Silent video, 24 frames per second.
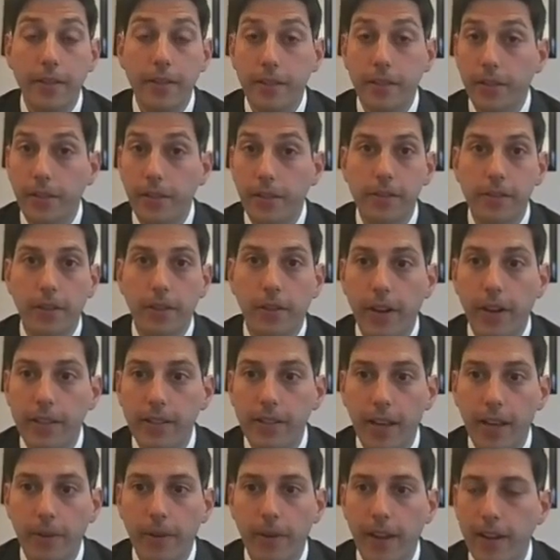That's a great
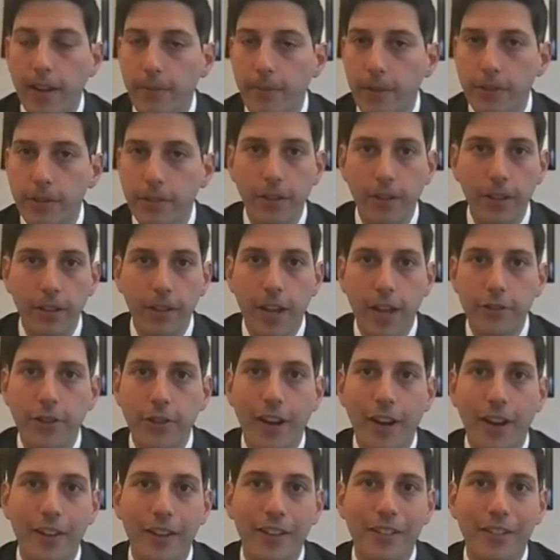segue, and we're certainly not
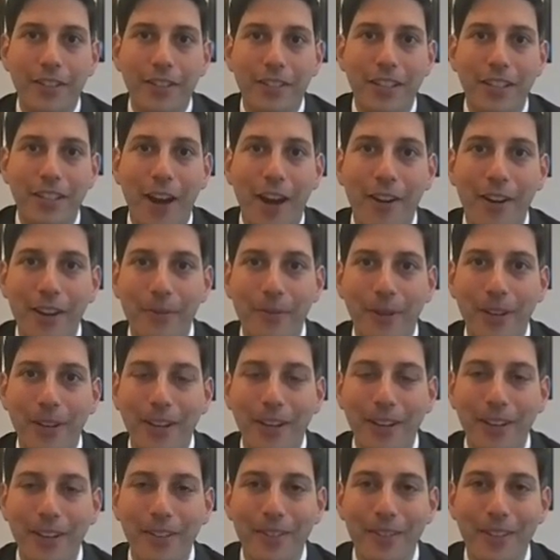trying to scare anyone
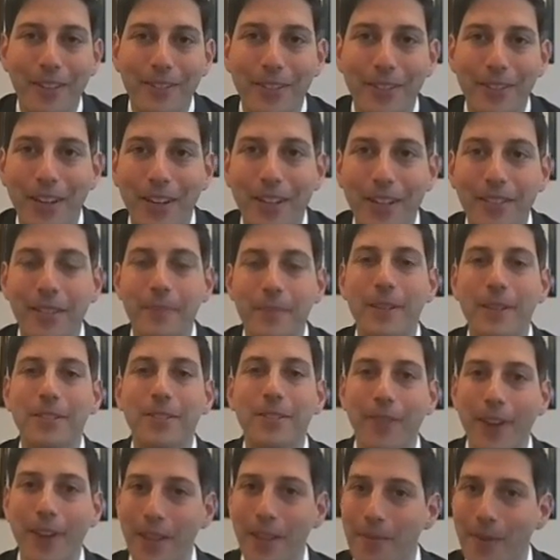here, trying to
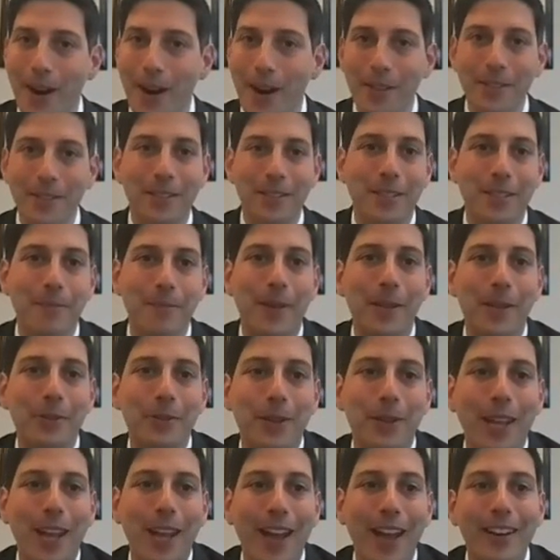demystify the process as
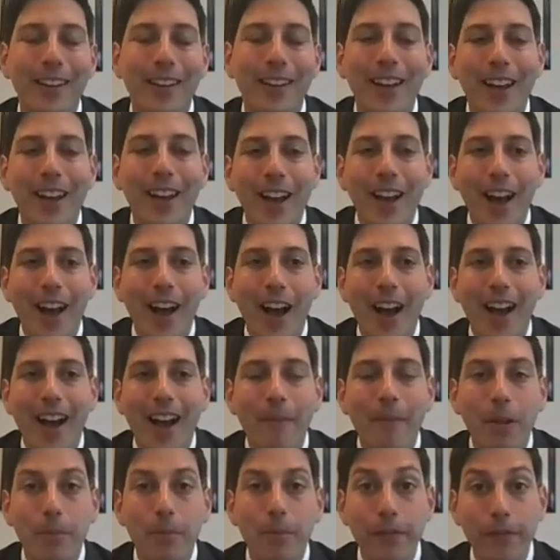best we can.
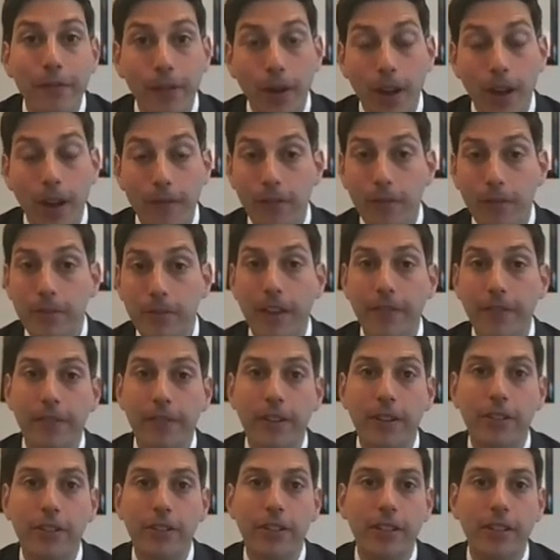But moving on from
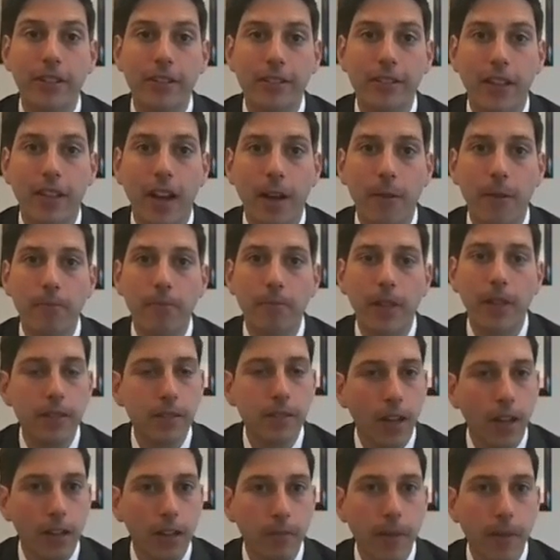definitions,
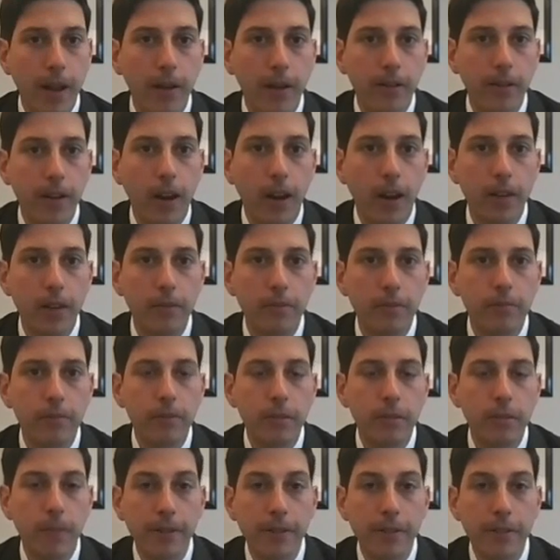let's talk about
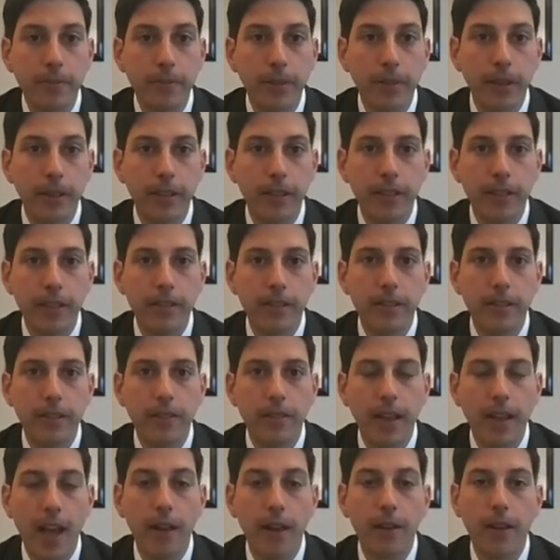responsibilities
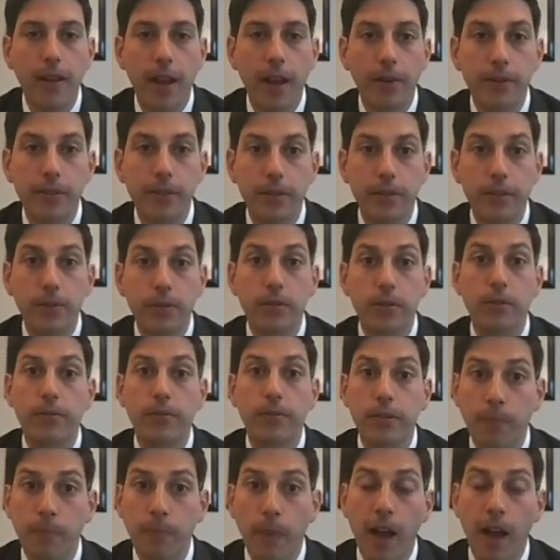and how
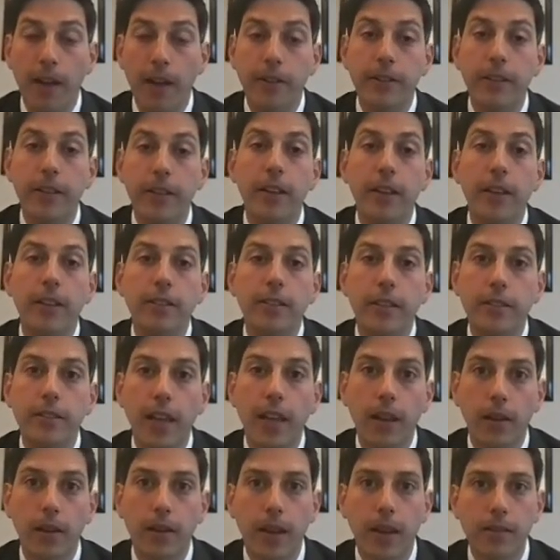institutions respond to Title